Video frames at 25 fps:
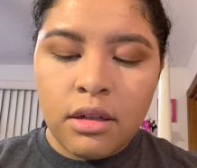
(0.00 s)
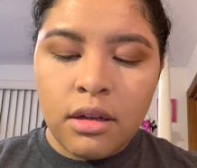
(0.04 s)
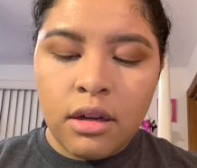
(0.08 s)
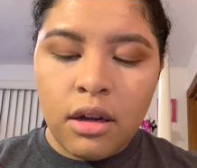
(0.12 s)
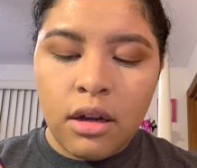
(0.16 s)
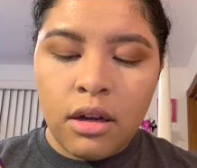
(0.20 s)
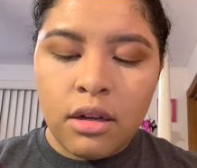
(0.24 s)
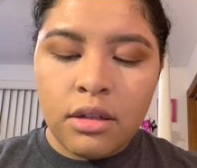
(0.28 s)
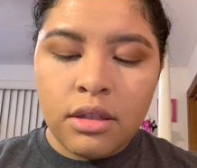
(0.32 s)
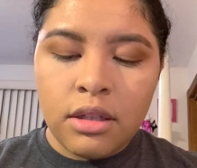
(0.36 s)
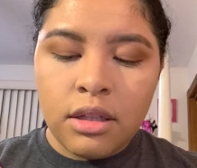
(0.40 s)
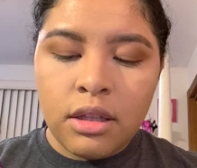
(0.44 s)

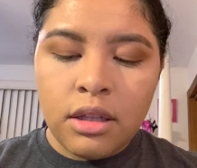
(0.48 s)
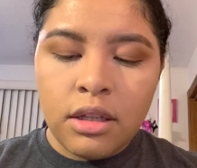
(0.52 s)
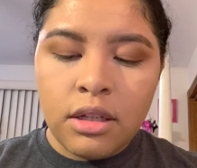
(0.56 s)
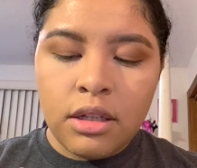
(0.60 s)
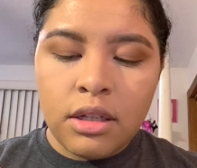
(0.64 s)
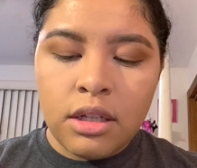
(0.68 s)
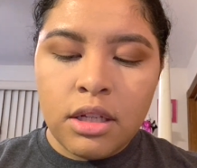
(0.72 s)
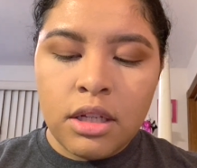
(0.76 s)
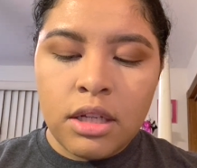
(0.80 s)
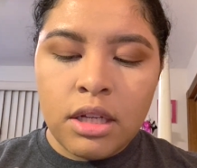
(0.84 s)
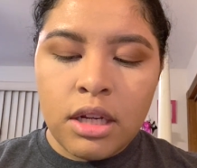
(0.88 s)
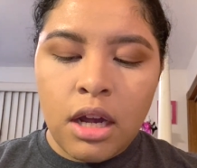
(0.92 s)
onto the
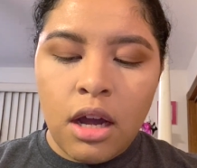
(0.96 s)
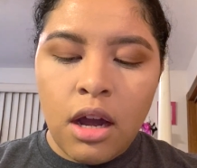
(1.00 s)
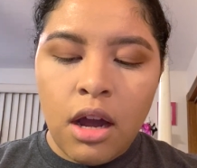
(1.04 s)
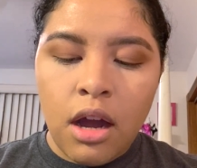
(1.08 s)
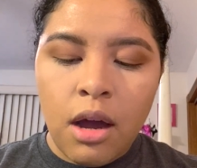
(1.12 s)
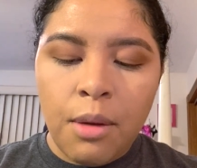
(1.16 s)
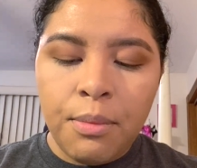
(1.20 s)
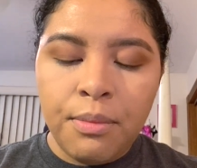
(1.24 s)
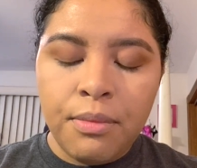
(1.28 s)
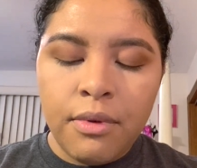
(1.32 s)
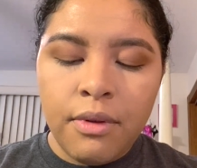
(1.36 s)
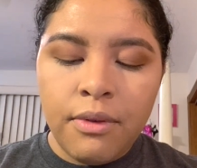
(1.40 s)

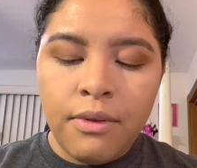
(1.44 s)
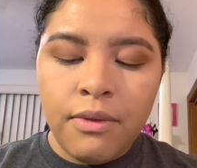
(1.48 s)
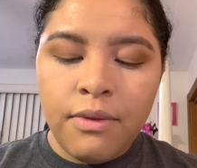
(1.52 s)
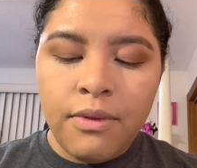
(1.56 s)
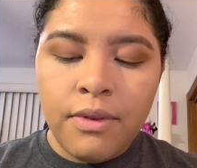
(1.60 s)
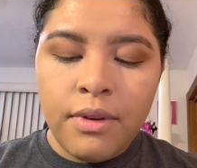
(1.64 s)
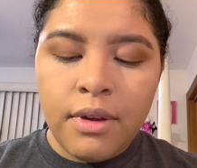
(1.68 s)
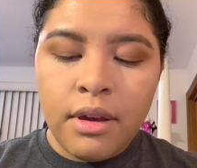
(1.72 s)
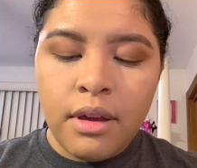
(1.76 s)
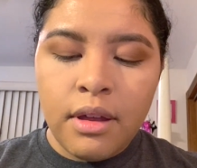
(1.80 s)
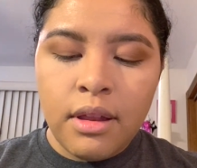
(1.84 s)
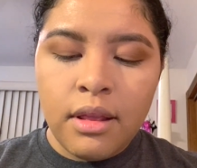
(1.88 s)
top
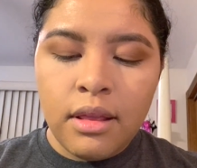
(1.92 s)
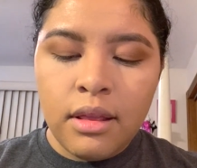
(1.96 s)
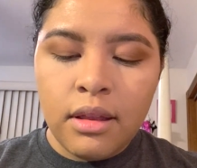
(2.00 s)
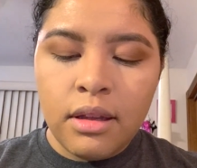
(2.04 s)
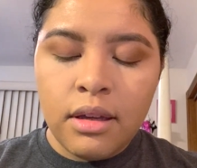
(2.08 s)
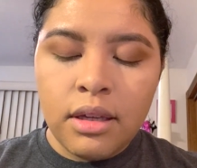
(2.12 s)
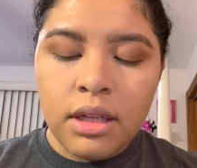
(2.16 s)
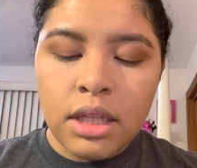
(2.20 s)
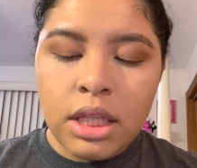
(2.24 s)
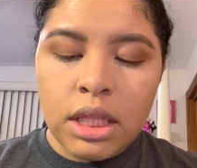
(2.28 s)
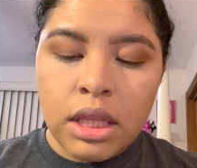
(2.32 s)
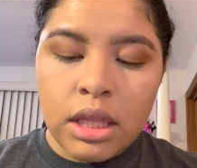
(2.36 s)
of it
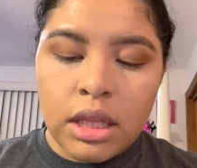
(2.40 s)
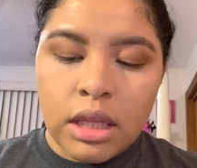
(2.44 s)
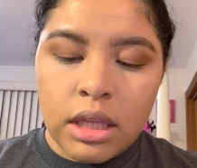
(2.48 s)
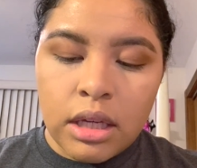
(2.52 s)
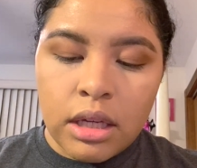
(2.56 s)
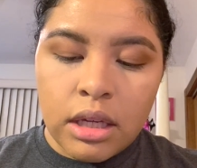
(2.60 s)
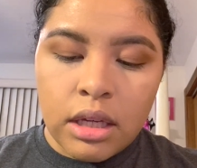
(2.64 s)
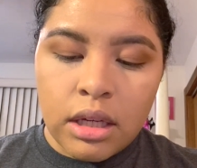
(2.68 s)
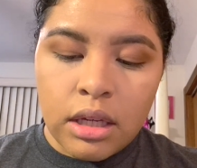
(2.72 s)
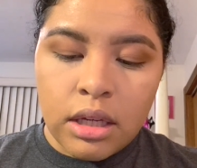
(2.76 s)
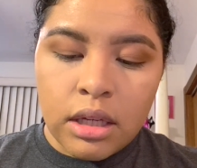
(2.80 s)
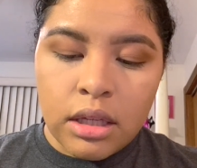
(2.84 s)
like
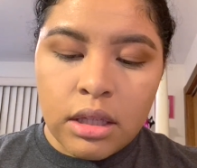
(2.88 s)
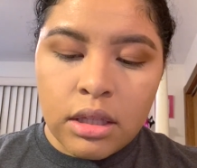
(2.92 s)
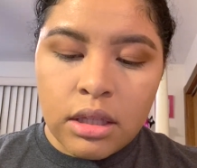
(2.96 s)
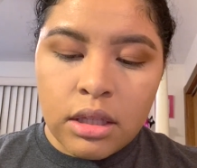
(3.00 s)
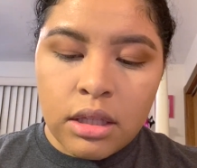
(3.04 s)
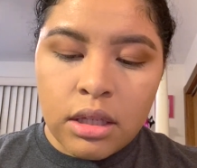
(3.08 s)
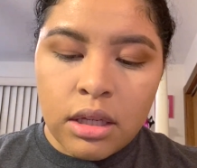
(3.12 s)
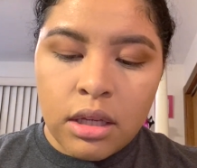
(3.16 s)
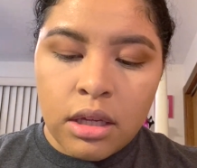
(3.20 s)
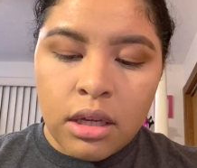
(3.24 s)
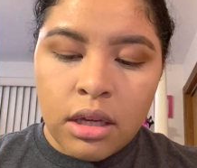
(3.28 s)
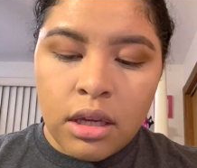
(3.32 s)

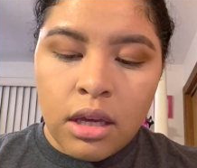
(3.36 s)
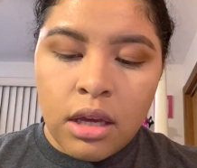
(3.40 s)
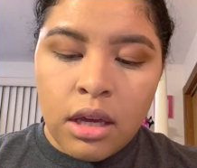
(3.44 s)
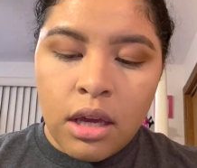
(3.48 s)
that.